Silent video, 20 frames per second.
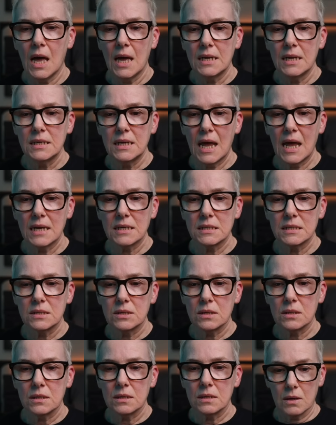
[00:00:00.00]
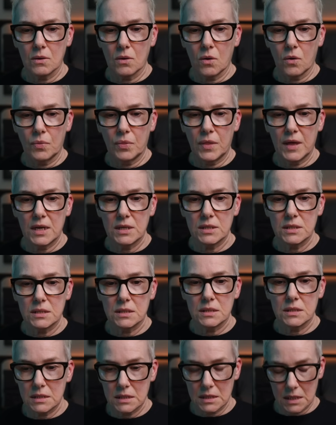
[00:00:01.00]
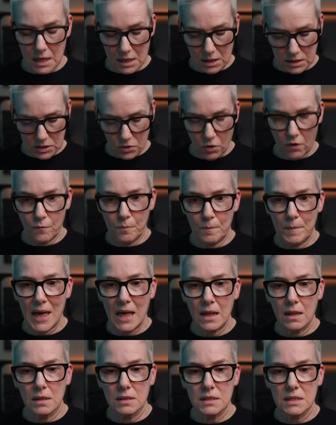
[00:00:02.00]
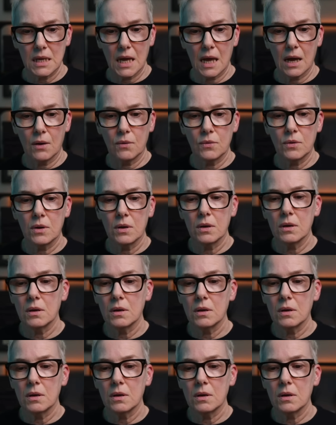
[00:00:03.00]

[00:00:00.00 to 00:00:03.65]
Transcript: Next, on this little sort of bell sound,